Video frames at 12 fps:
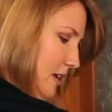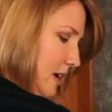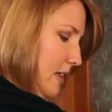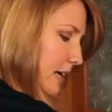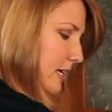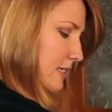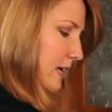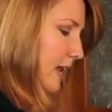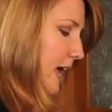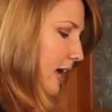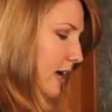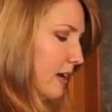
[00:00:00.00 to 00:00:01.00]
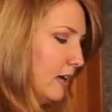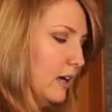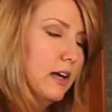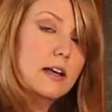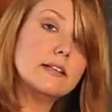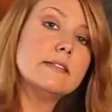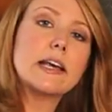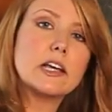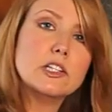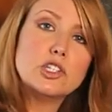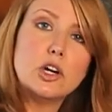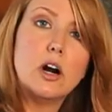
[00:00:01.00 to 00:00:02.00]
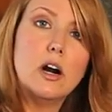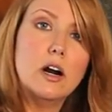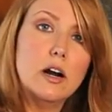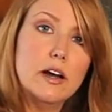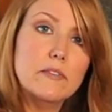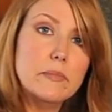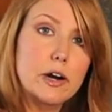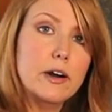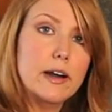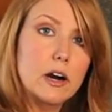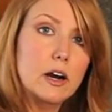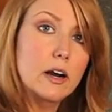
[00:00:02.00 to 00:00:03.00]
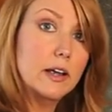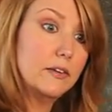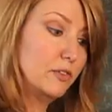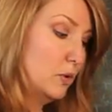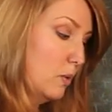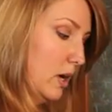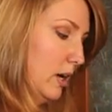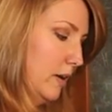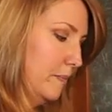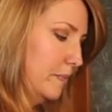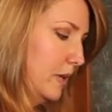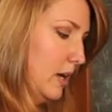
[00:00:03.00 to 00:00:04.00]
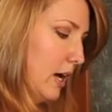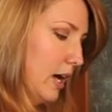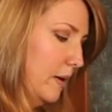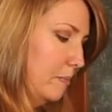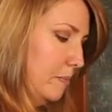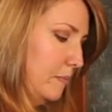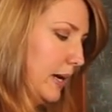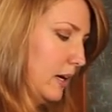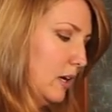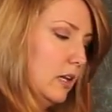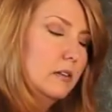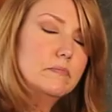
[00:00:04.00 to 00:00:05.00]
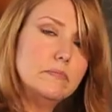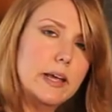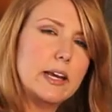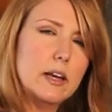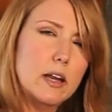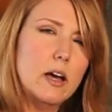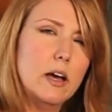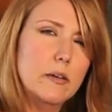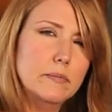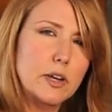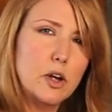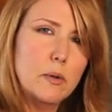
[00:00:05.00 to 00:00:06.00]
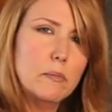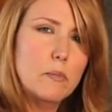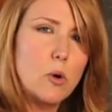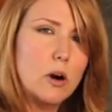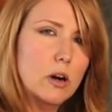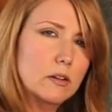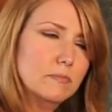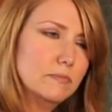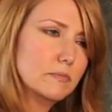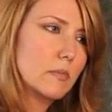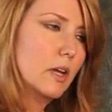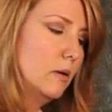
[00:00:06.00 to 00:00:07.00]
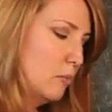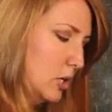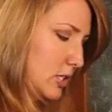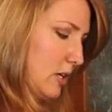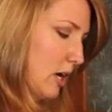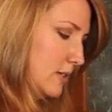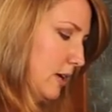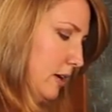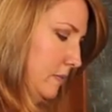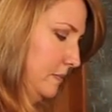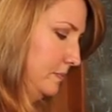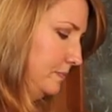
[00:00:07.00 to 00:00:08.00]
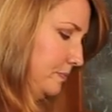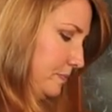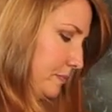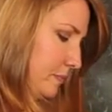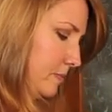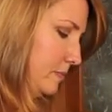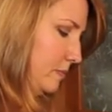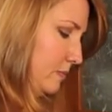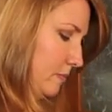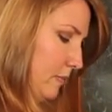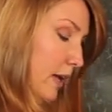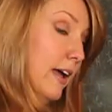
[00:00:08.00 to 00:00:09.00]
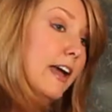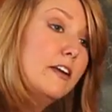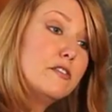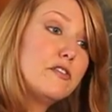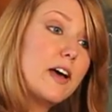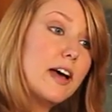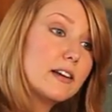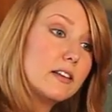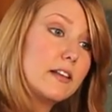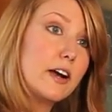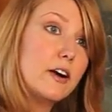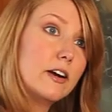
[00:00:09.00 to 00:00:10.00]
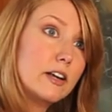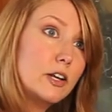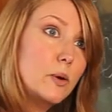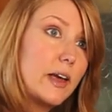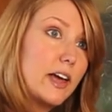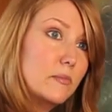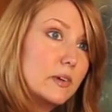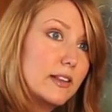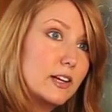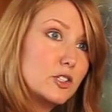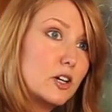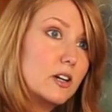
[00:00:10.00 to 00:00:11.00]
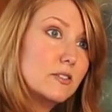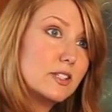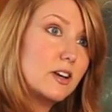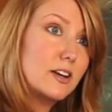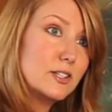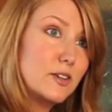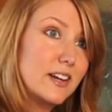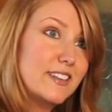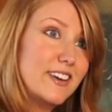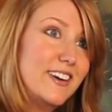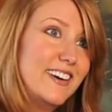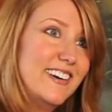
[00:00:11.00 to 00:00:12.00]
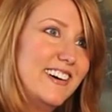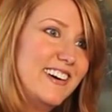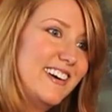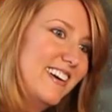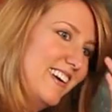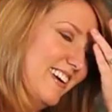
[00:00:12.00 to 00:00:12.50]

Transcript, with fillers: And like I said, add a, a second jar of marinara if you want to um, make it a, make it um, you know more more saucy. In fact, Laren, could you hand me that jar of sauce right there? Sure.